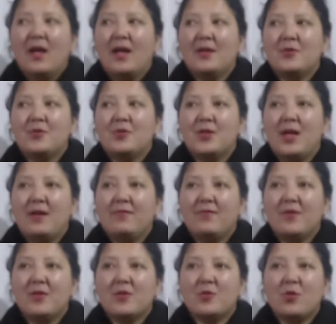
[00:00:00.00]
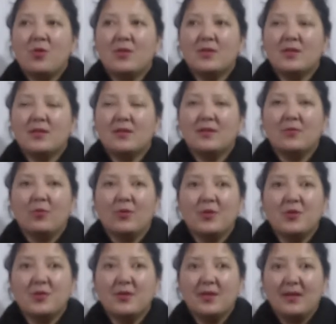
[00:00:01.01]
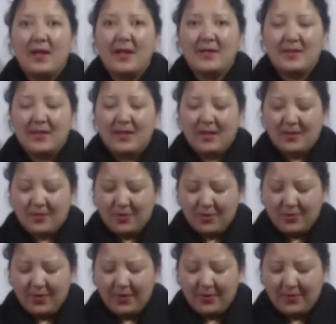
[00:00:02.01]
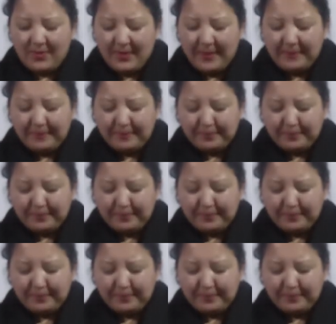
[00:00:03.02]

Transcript: and she had finished all her original ideas, she's trying to say.